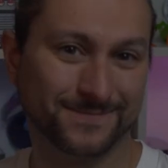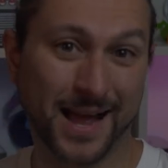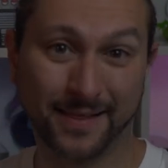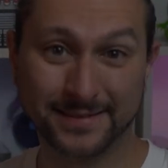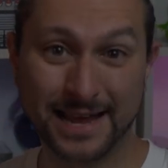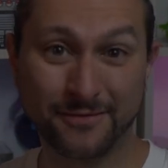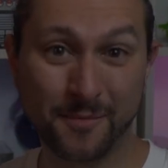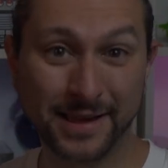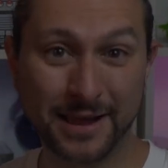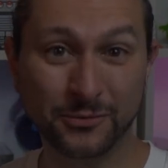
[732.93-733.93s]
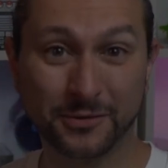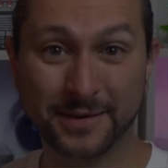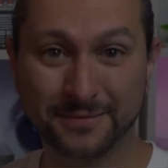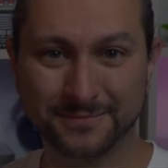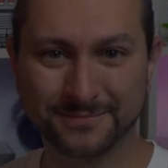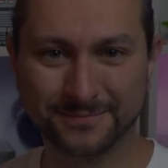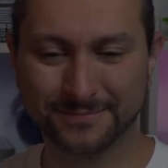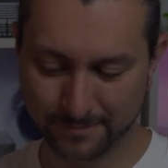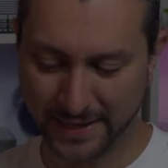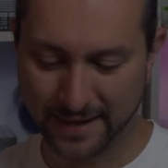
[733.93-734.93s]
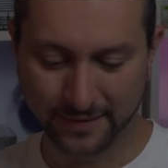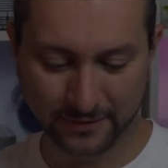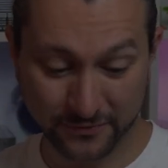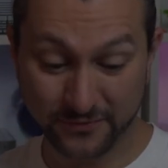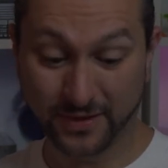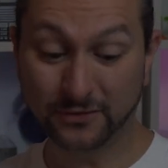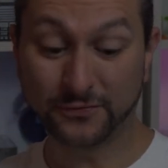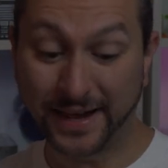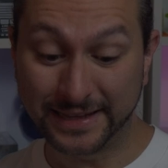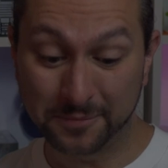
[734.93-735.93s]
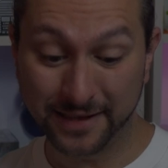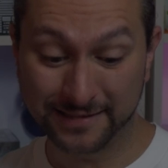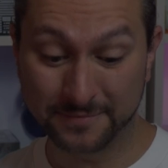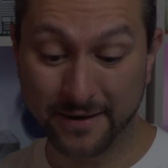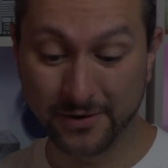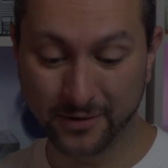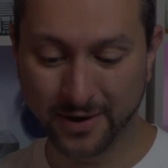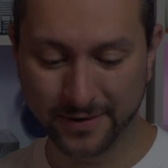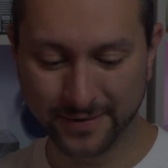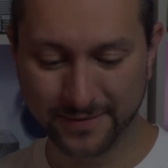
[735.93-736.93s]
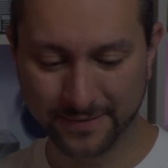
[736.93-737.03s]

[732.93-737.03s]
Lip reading: I like to have all my games with me. But yeah, let's finally play some Mario Kart.